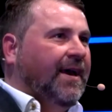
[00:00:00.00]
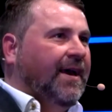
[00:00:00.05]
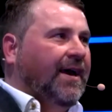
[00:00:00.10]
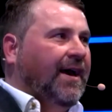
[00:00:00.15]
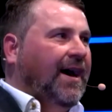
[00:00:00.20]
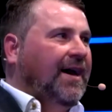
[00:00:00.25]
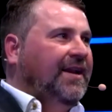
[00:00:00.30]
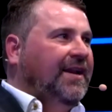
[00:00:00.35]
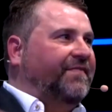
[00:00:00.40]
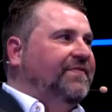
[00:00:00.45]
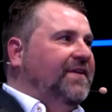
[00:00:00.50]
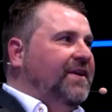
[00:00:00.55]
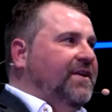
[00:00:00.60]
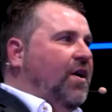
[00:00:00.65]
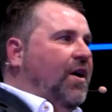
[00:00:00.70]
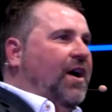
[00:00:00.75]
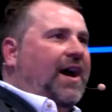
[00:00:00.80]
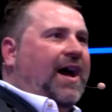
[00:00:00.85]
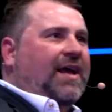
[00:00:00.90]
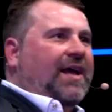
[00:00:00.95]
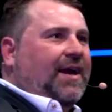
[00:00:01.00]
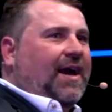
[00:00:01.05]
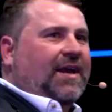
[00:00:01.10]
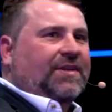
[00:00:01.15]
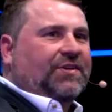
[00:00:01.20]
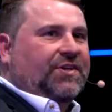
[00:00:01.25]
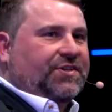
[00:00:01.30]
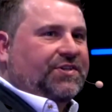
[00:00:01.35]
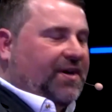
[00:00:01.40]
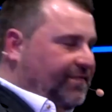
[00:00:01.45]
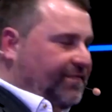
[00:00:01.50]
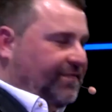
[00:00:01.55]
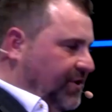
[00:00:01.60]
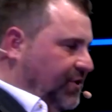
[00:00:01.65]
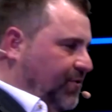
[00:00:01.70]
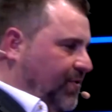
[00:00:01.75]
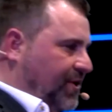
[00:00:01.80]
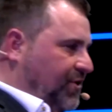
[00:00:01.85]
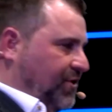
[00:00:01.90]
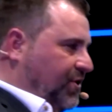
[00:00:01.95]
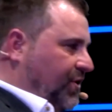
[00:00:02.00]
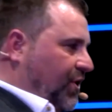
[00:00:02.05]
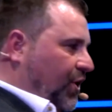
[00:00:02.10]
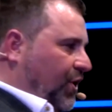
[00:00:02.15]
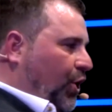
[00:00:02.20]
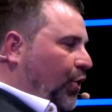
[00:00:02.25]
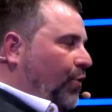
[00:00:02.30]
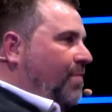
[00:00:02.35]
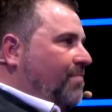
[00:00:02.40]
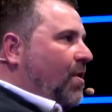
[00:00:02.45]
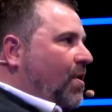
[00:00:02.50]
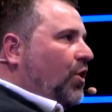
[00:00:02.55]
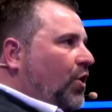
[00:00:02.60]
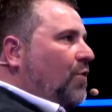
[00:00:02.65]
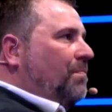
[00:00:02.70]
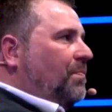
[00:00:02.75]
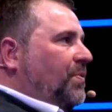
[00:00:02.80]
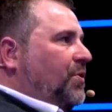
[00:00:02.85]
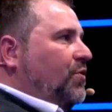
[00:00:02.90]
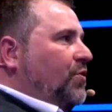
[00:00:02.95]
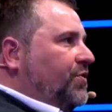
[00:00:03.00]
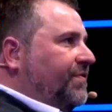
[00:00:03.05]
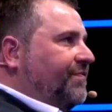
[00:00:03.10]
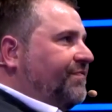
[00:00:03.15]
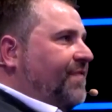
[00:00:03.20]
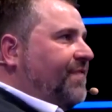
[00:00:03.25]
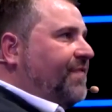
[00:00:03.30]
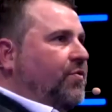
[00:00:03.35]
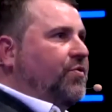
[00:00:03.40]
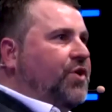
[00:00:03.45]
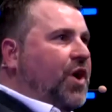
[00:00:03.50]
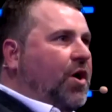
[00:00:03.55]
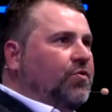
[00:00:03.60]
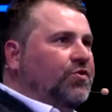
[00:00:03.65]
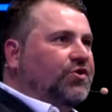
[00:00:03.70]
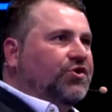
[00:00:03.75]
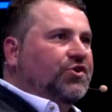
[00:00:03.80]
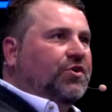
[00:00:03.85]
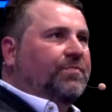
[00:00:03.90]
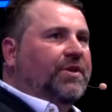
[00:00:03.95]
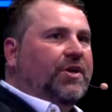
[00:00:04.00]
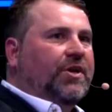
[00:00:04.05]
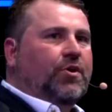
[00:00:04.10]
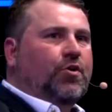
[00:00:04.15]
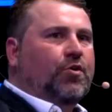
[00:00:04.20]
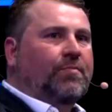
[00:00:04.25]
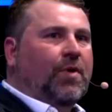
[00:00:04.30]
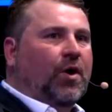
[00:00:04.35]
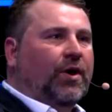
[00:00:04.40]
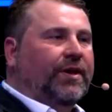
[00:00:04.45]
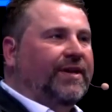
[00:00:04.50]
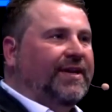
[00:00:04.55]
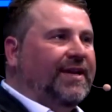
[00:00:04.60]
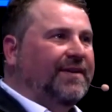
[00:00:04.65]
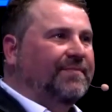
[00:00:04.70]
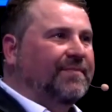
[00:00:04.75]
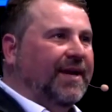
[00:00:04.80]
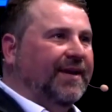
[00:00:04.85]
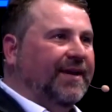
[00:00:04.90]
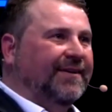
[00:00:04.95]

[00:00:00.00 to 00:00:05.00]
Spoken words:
And if they're not, ask yourself this question. Who in my computer phone knows somebody who might need me?